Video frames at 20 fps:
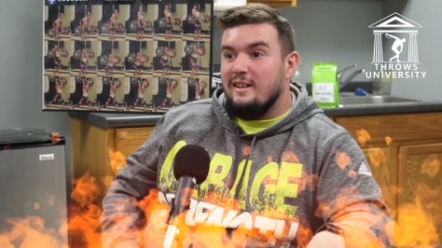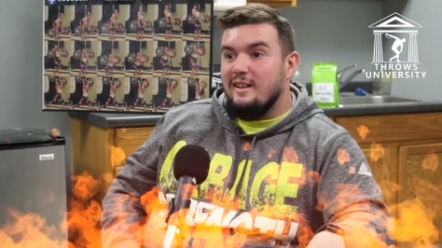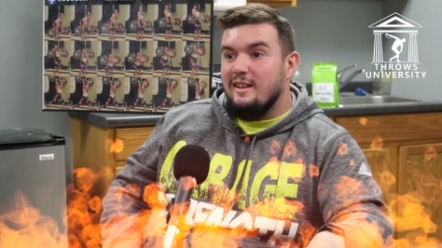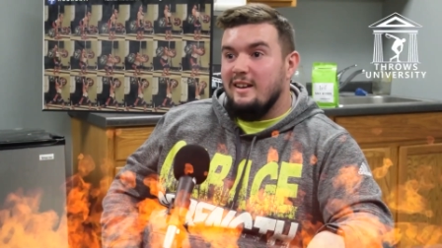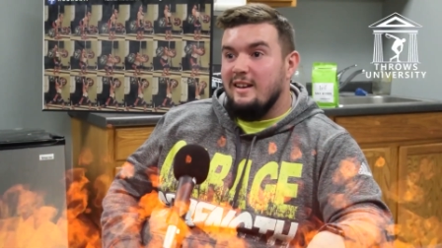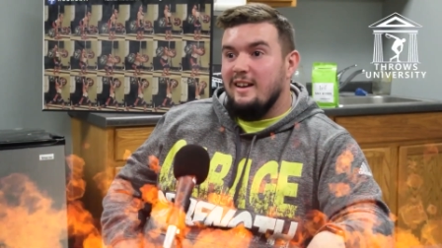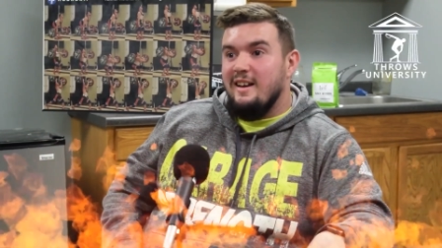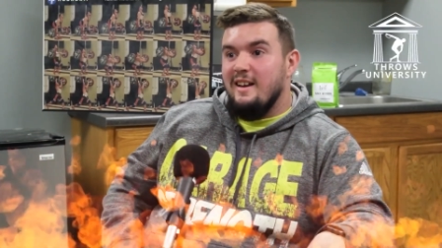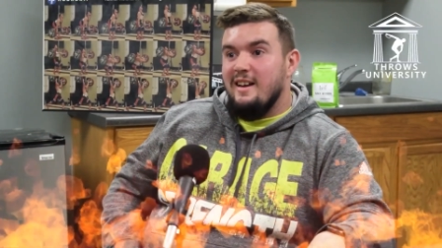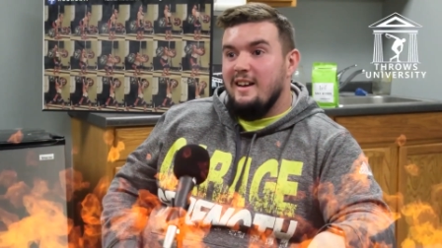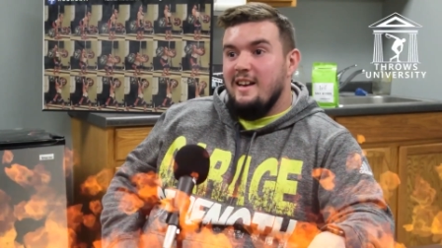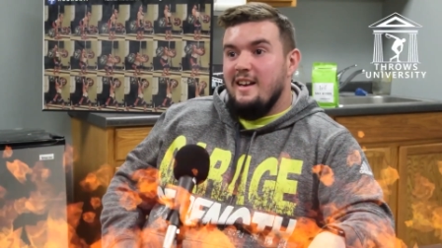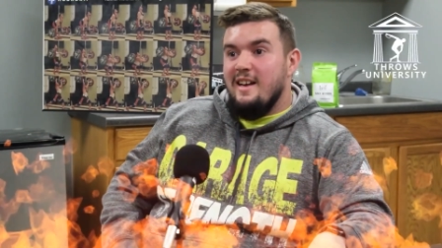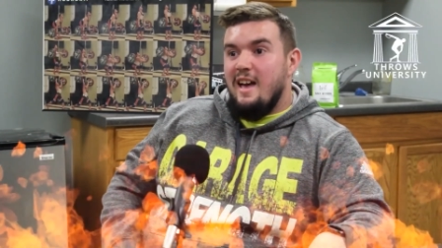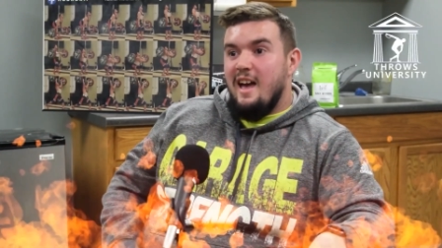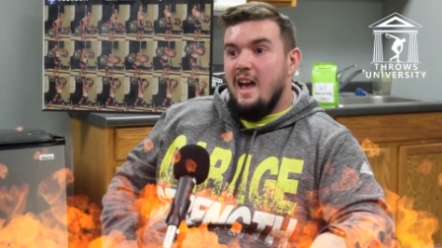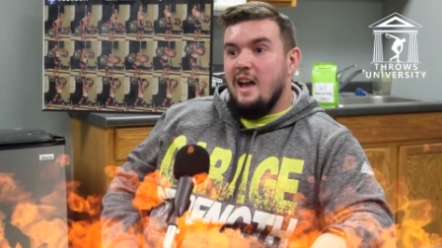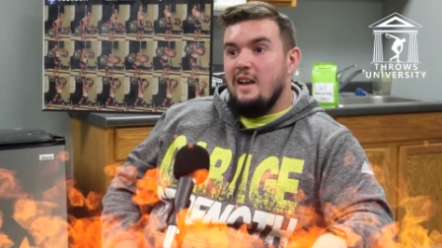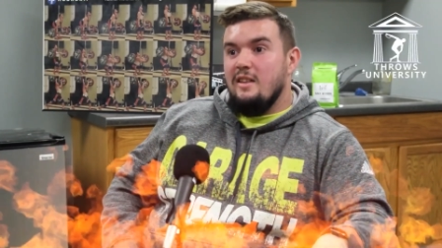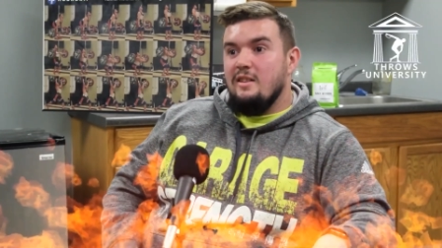Yeah, that's what
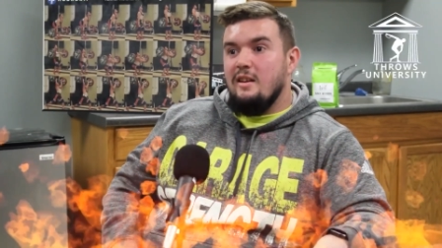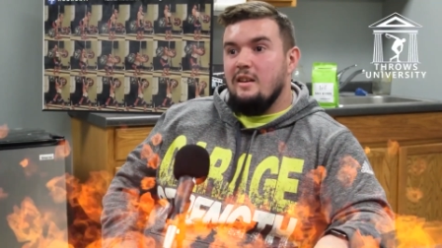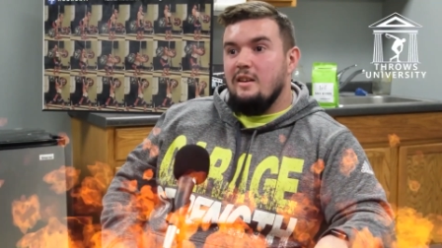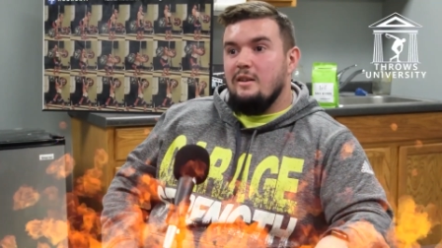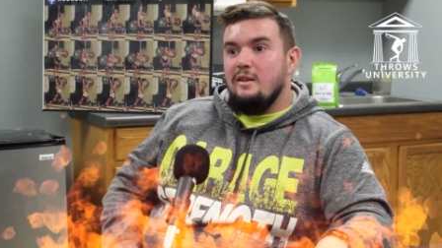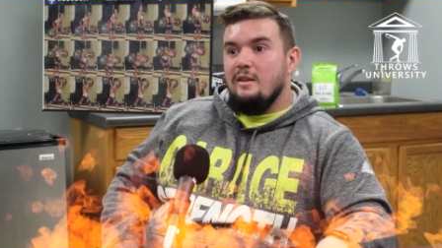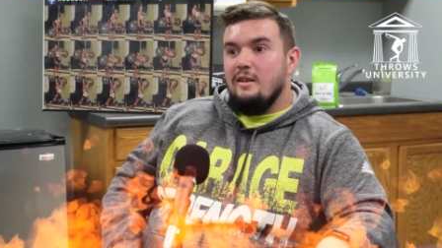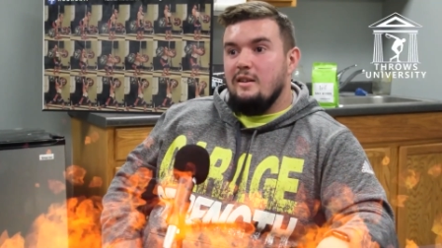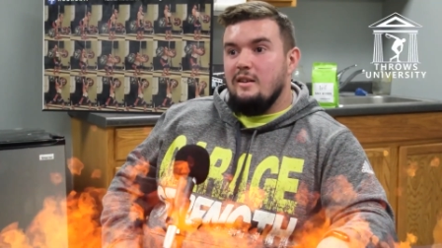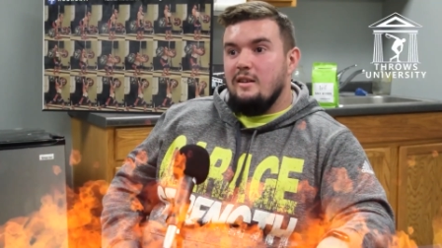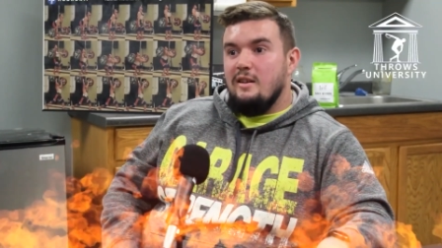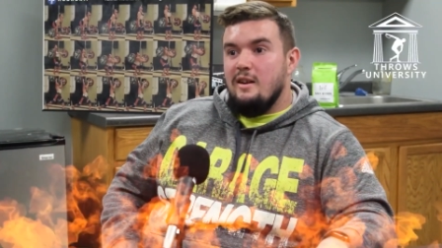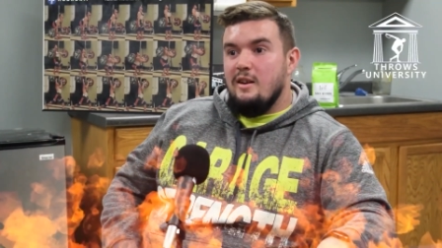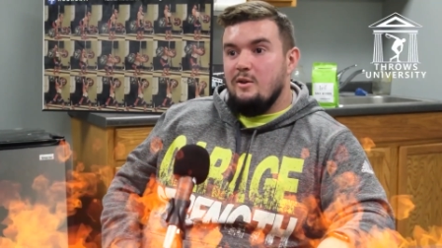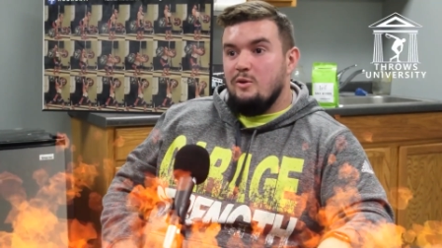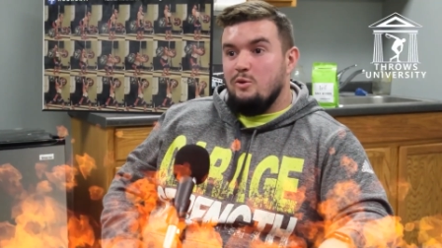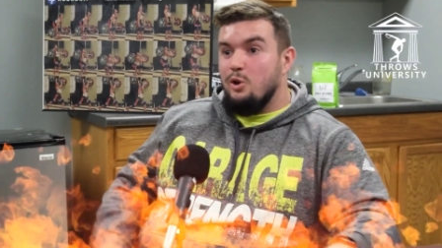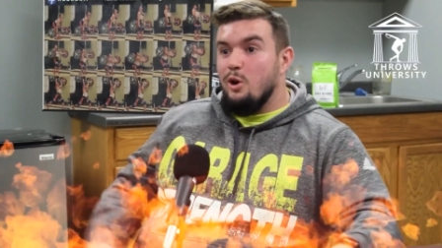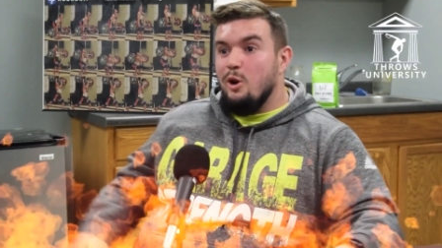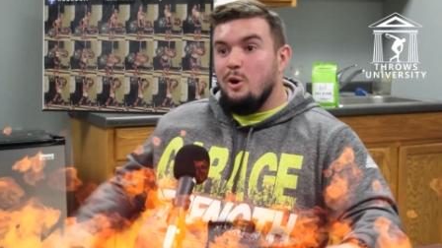it was. Then, that's what it was.
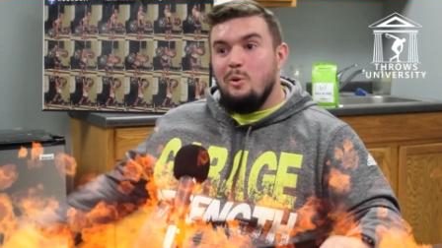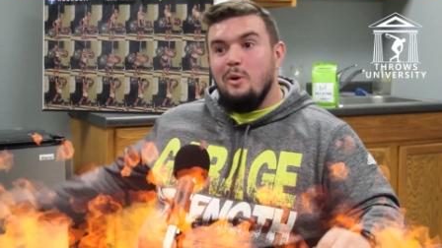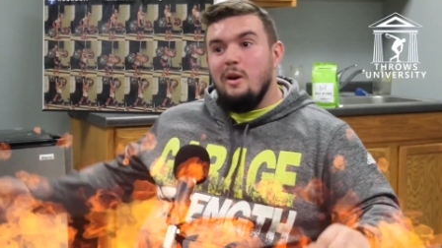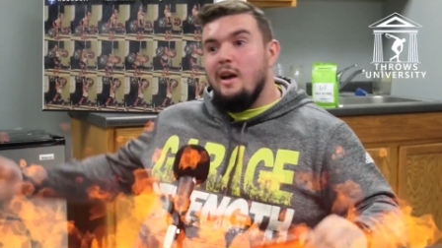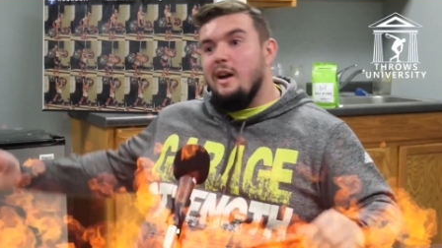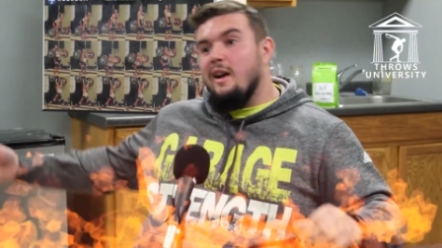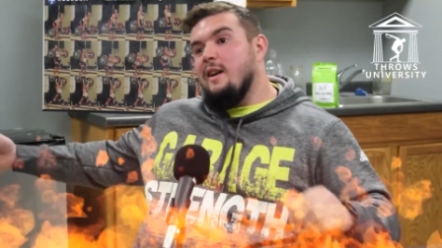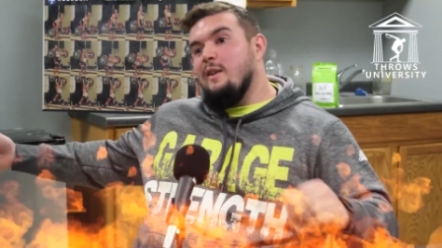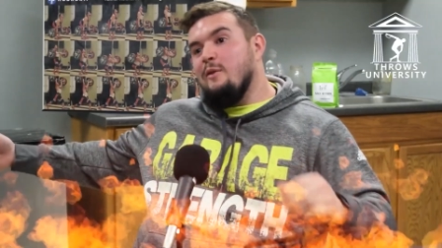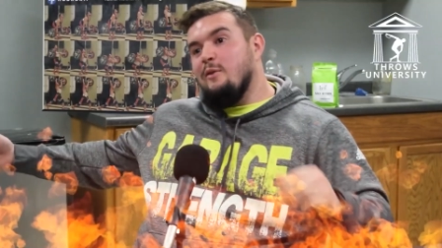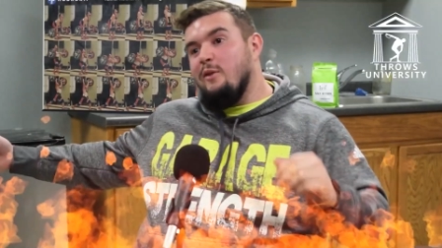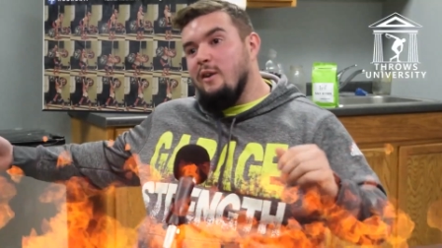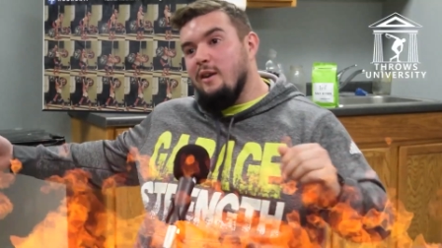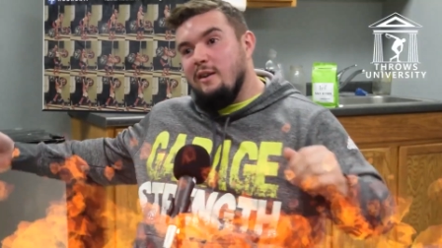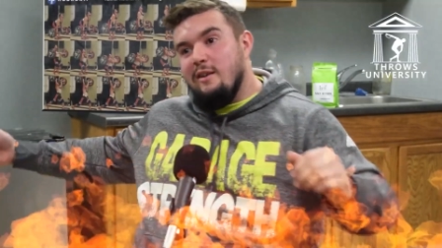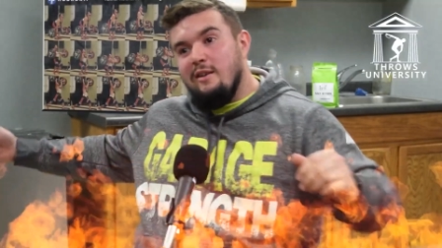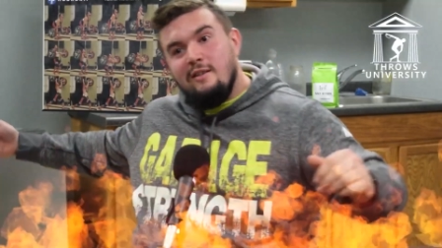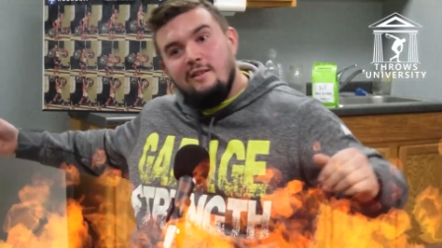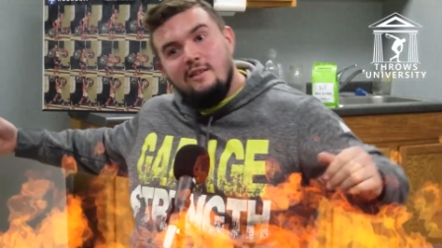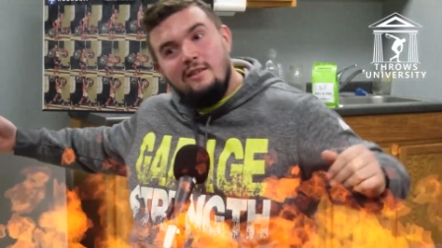Look what I got,
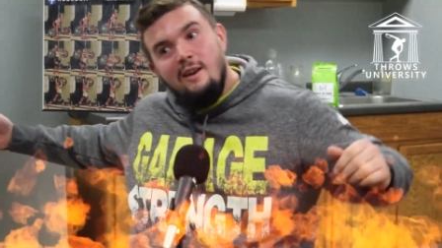fucker.